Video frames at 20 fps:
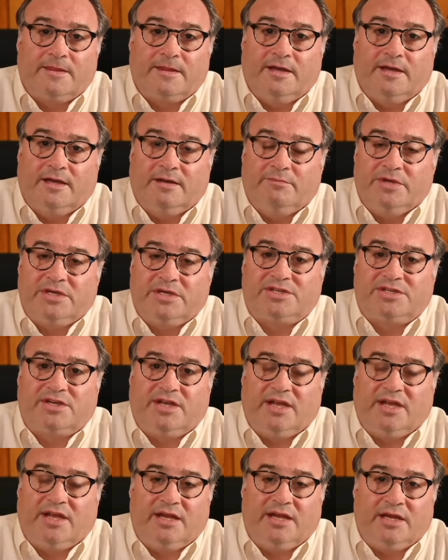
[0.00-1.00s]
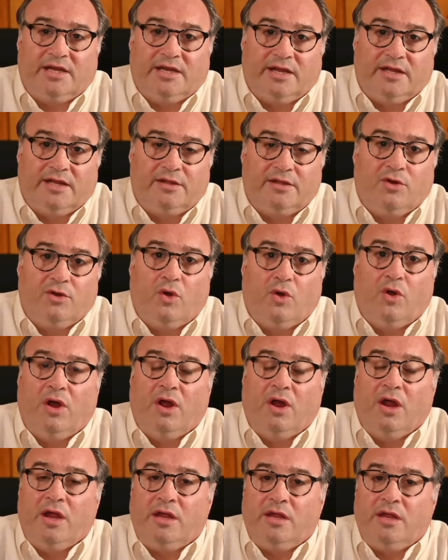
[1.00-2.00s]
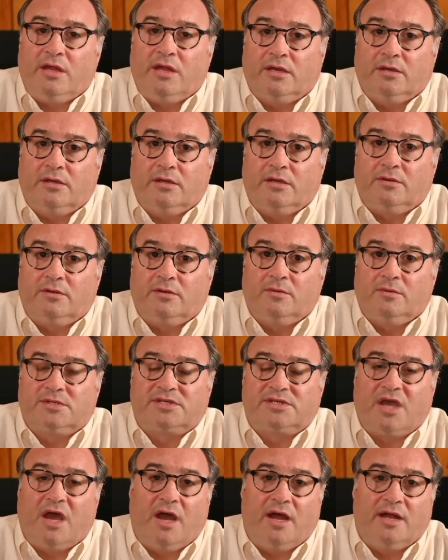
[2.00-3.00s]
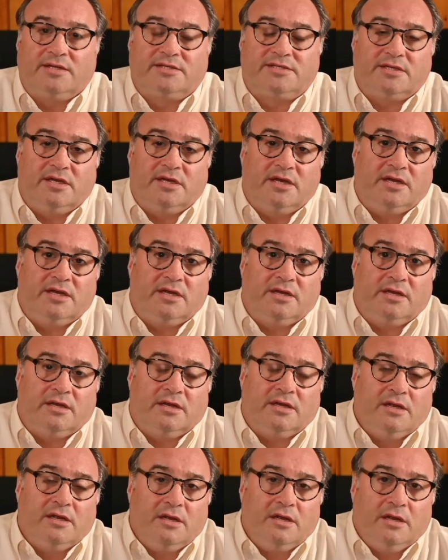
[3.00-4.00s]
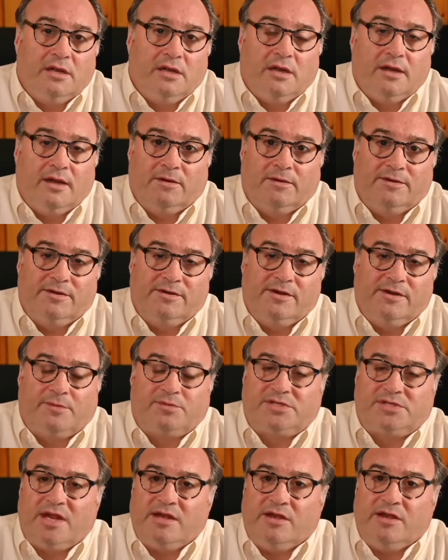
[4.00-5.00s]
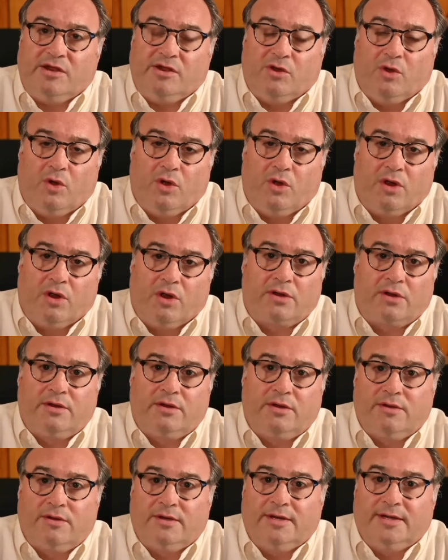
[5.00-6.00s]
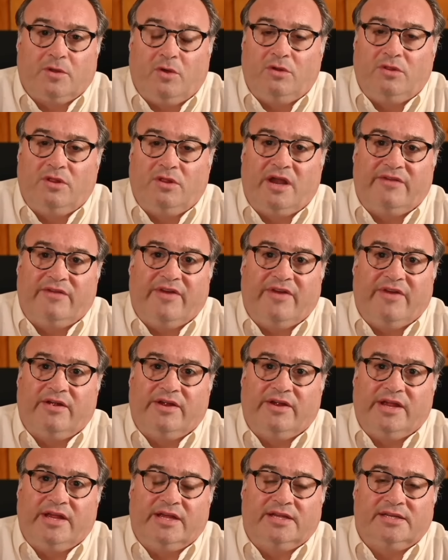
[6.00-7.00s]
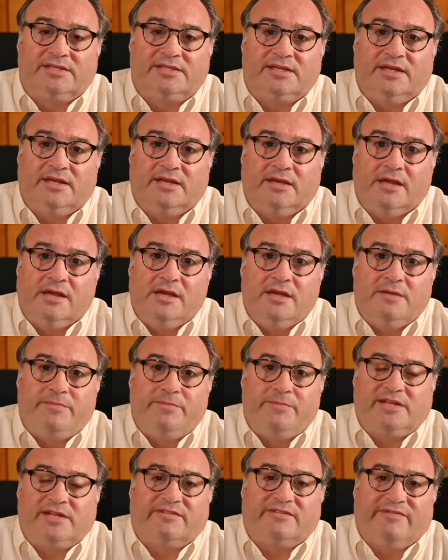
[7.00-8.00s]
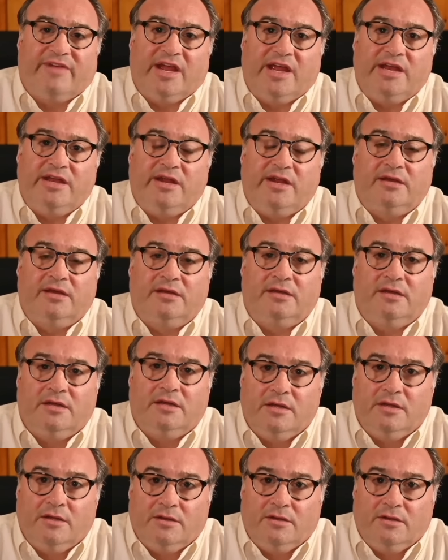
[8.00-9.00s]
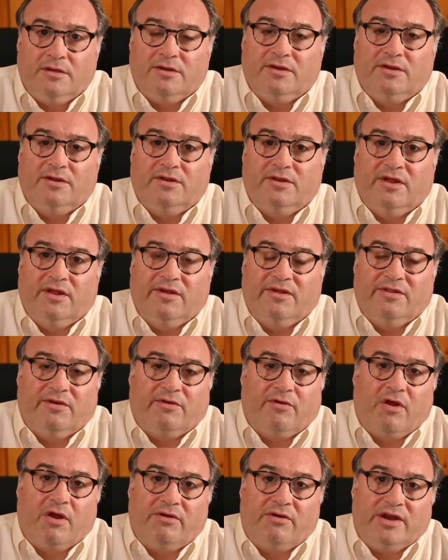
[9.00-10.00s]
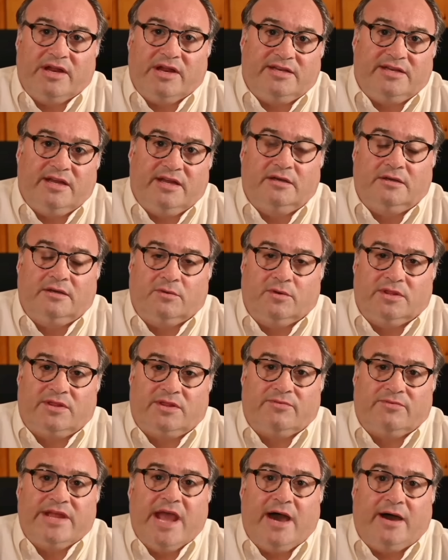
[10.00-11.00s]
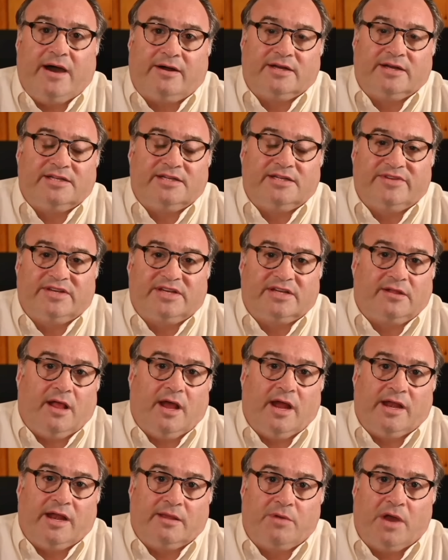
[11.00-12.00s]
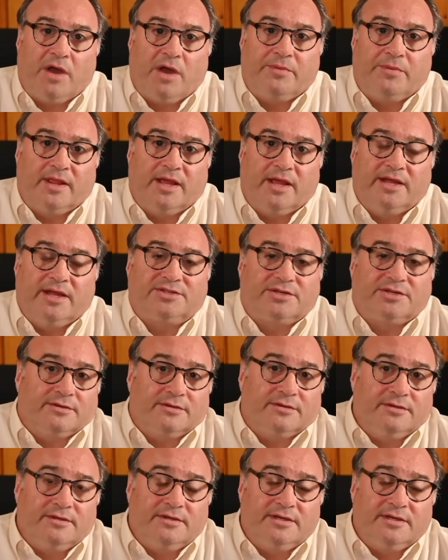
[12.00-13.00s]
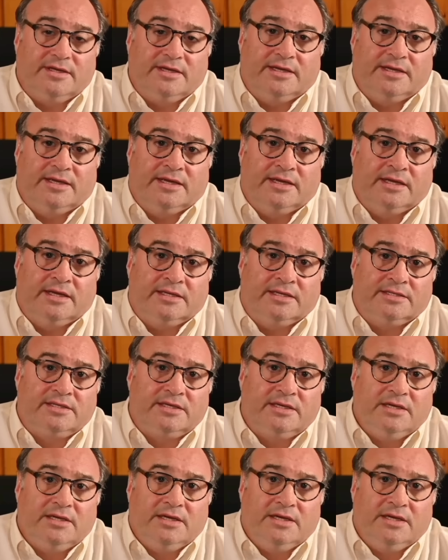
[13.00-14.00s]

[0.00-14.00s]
uh, Michigan and Illinois and Wisconsin and uh, upstate New York, whole lot of areas in Pennsylvania, they're, they're already dealing with the realities of a declining population. And